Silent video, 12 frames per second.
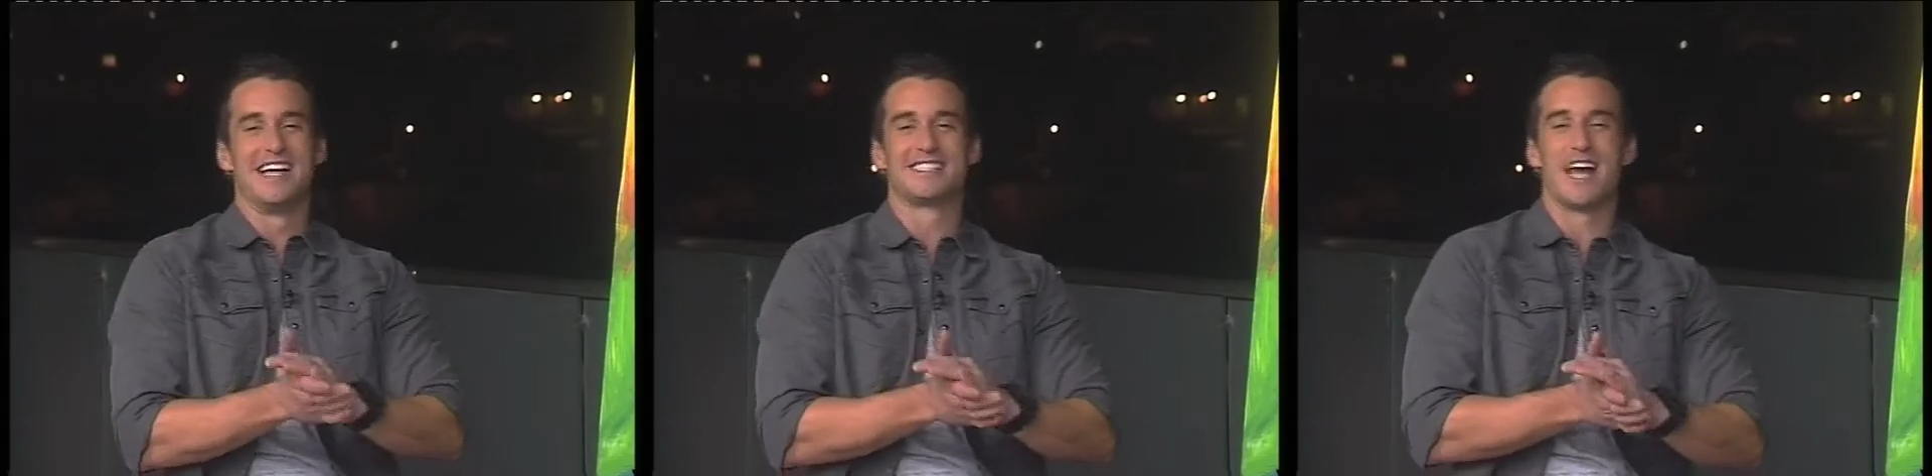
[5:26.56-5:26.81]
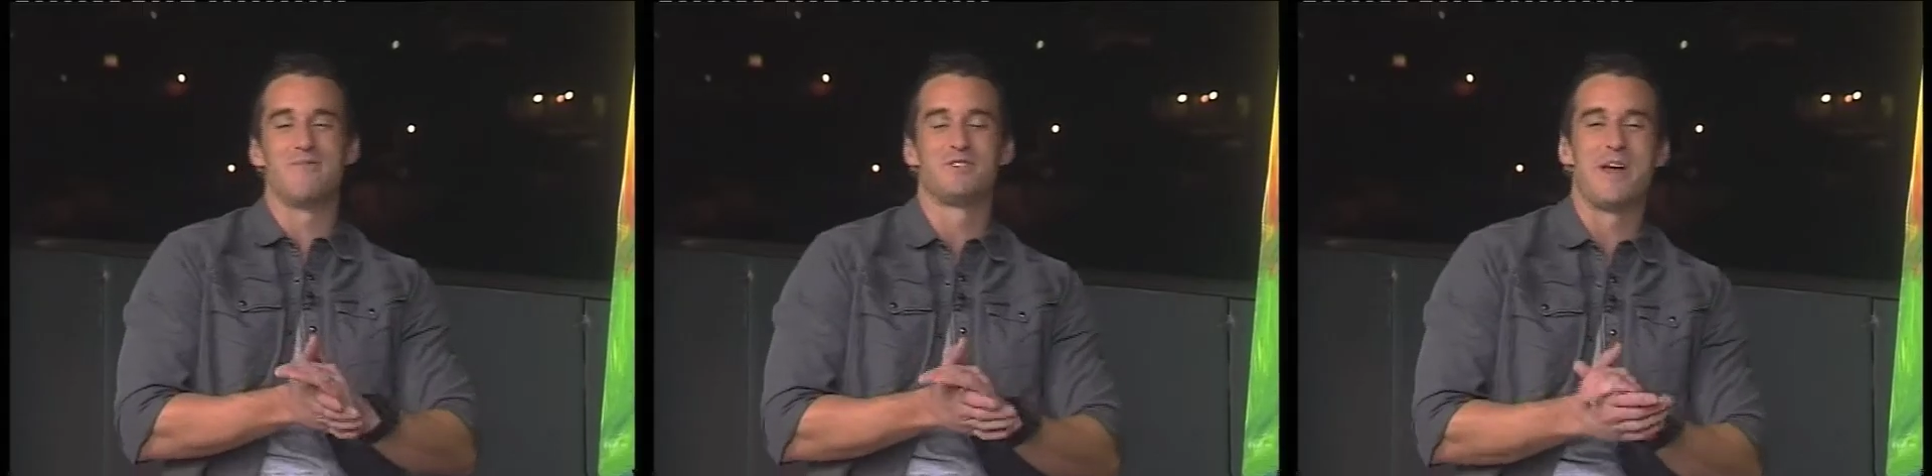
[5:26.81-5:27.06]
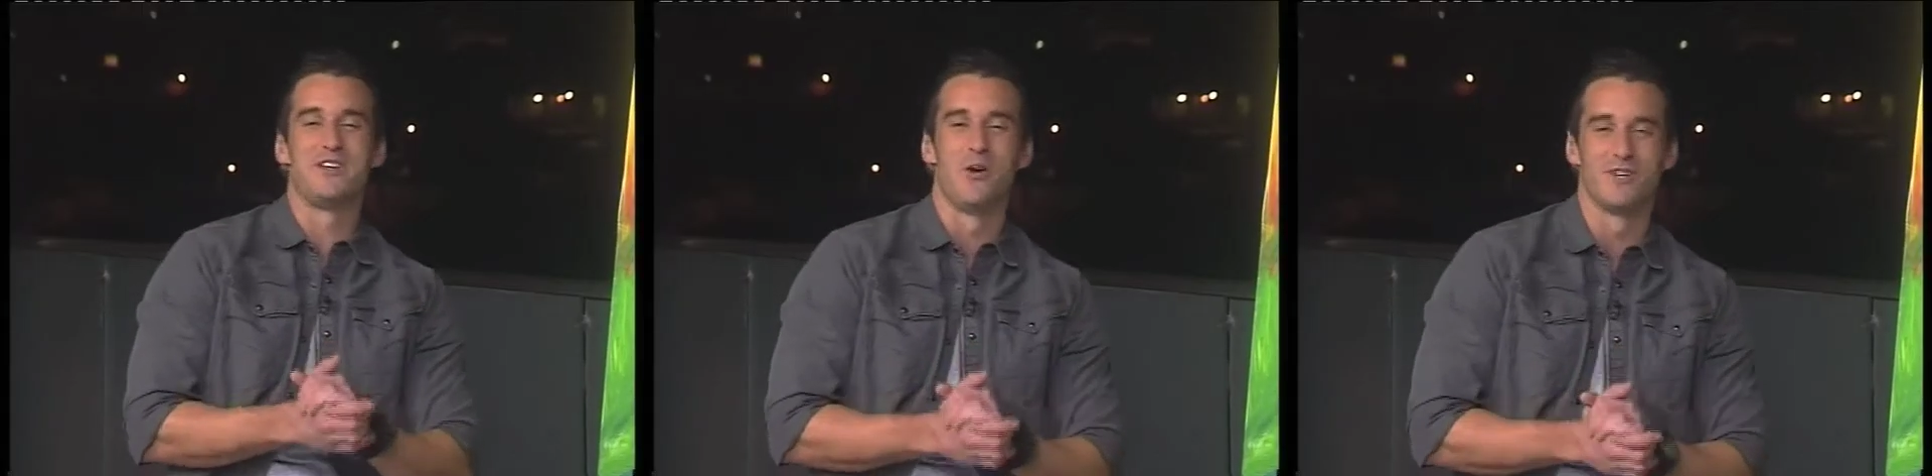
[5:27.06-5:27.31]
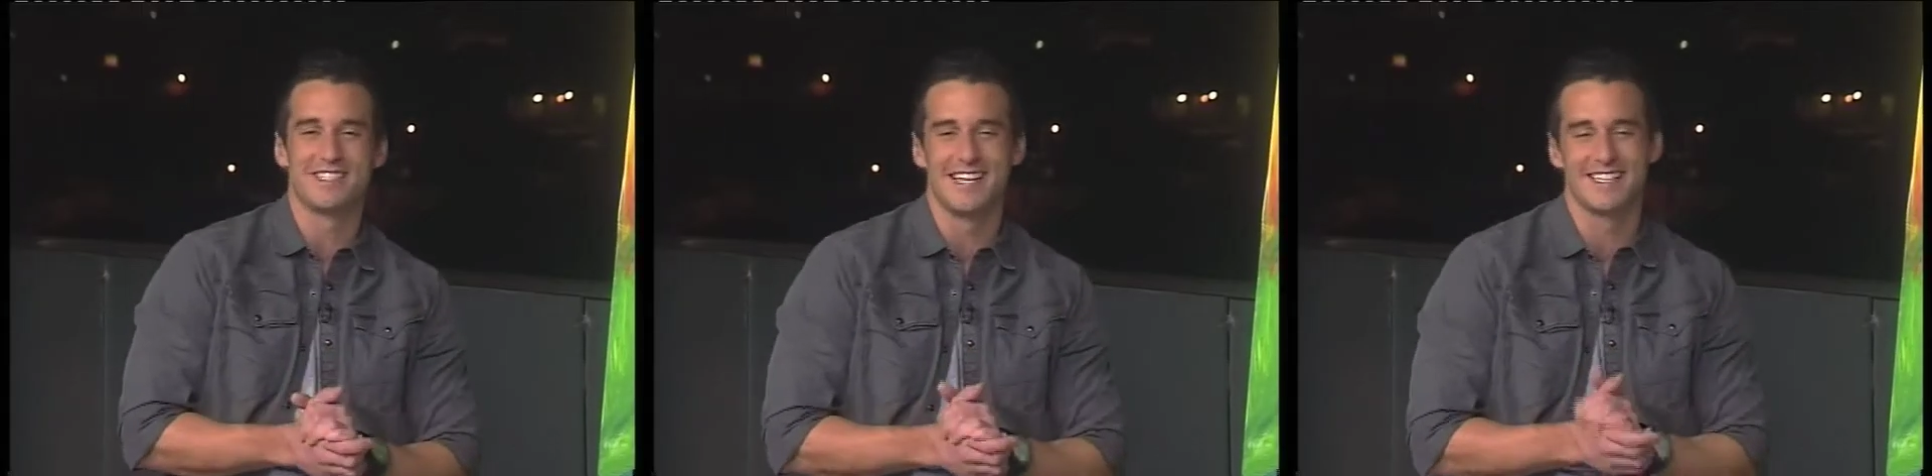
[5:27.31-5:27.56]
us. Come spend
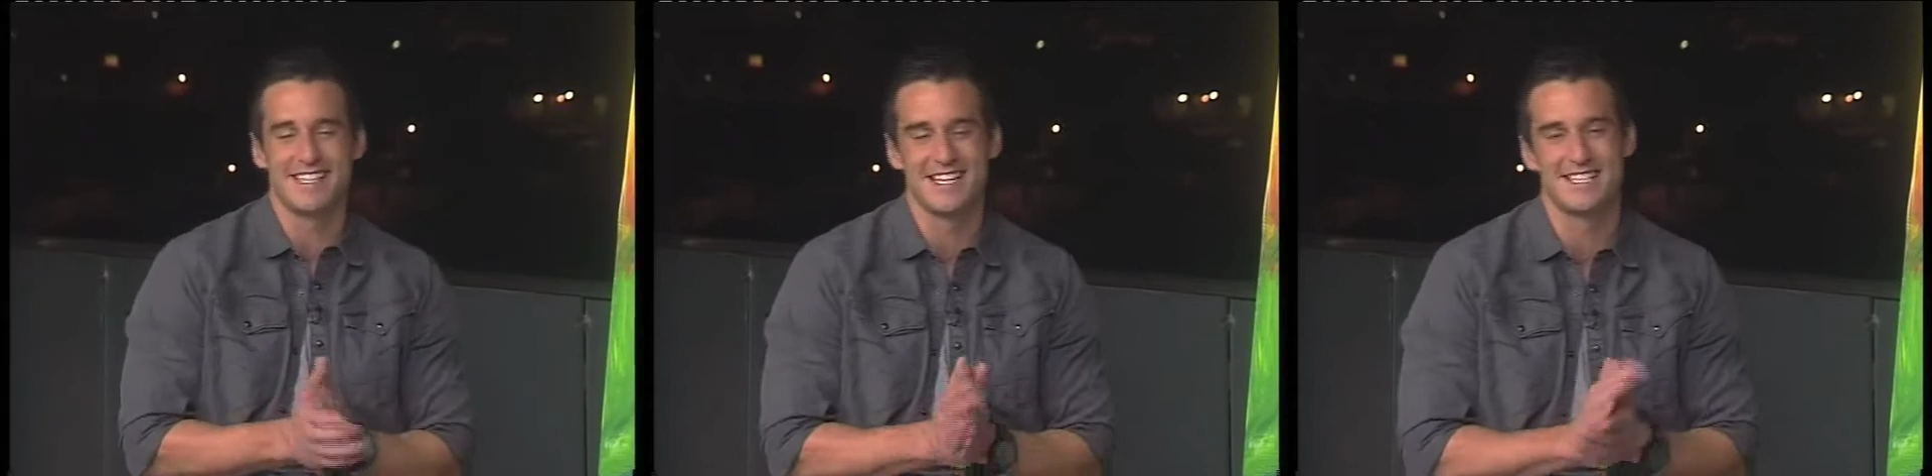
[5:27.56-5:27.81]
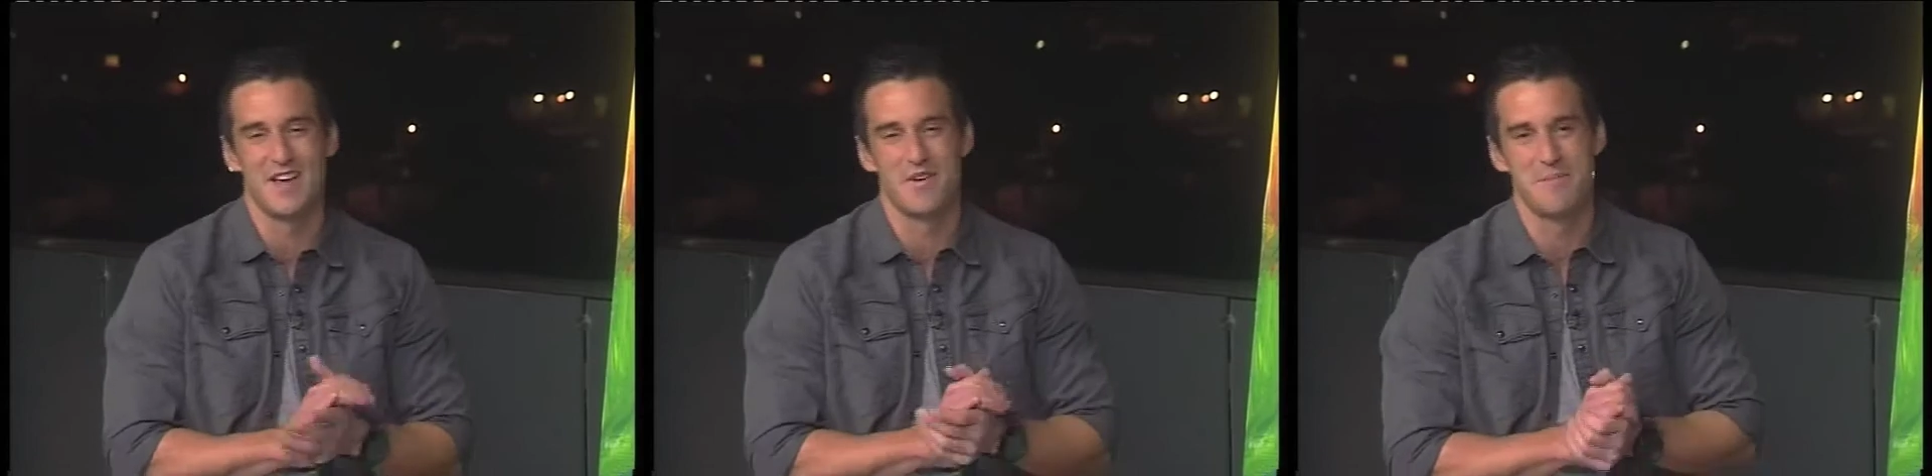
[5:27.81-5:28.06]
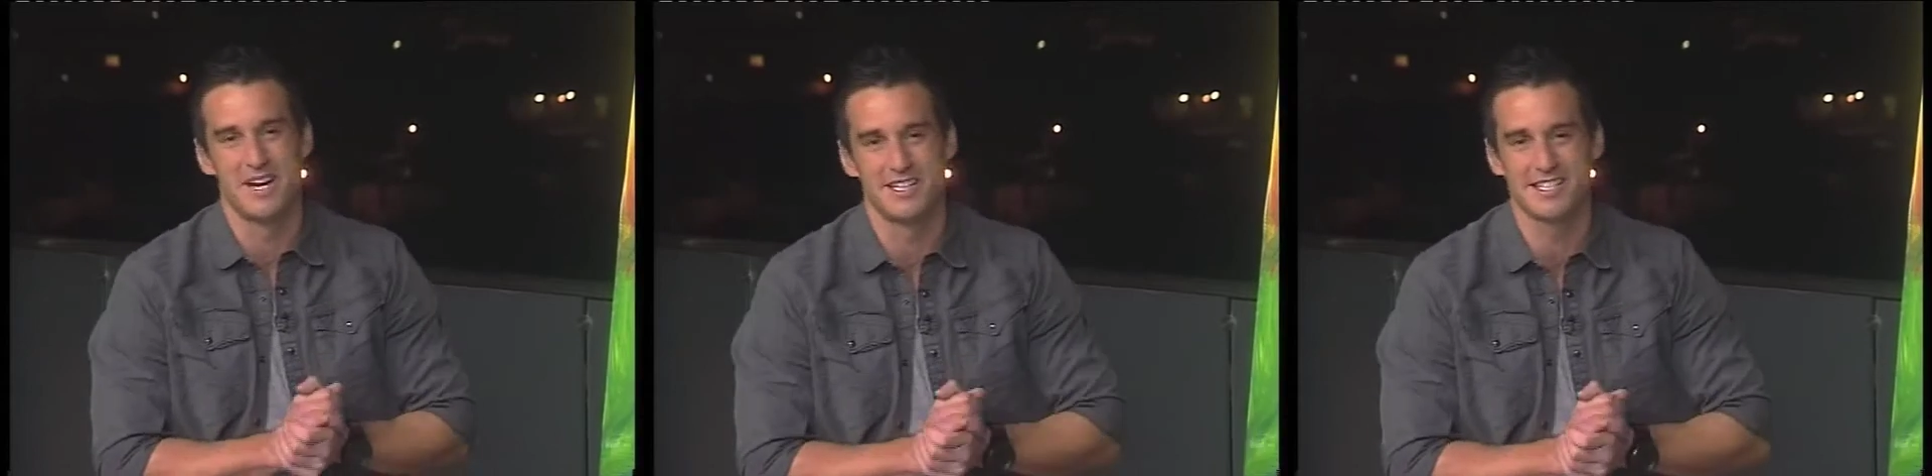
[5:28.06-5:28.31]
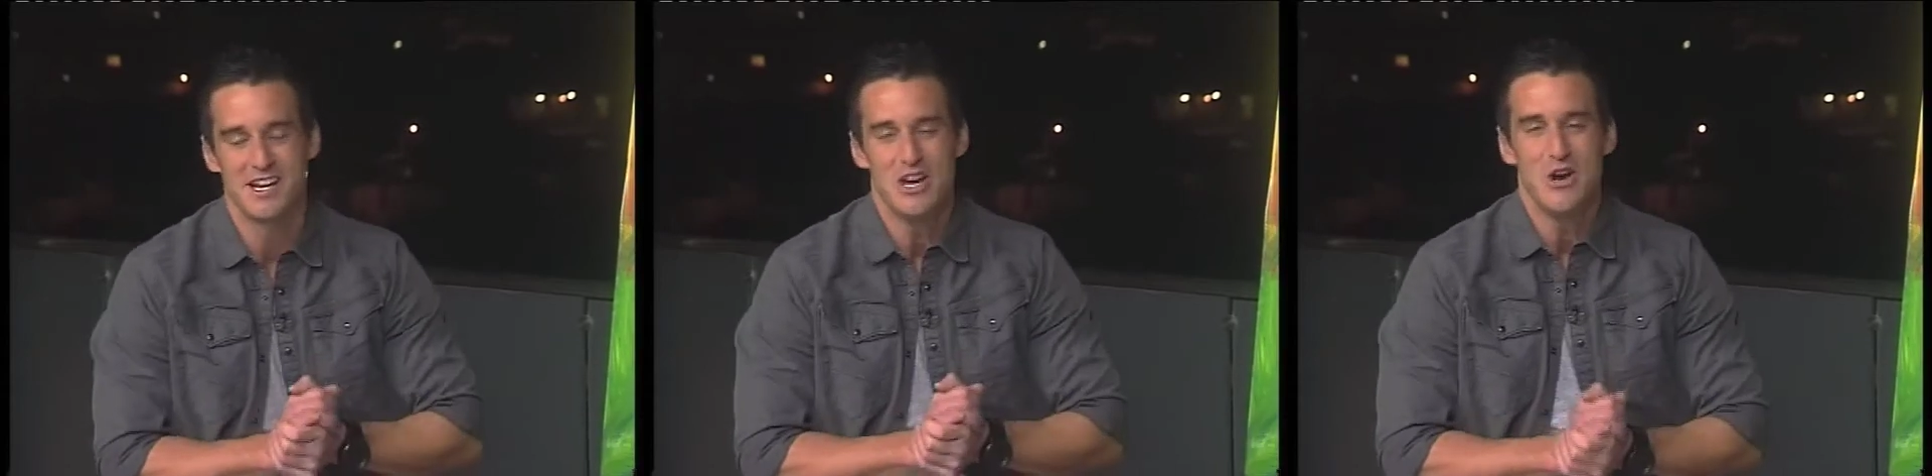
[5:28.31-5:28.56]
your sixty-seven minutes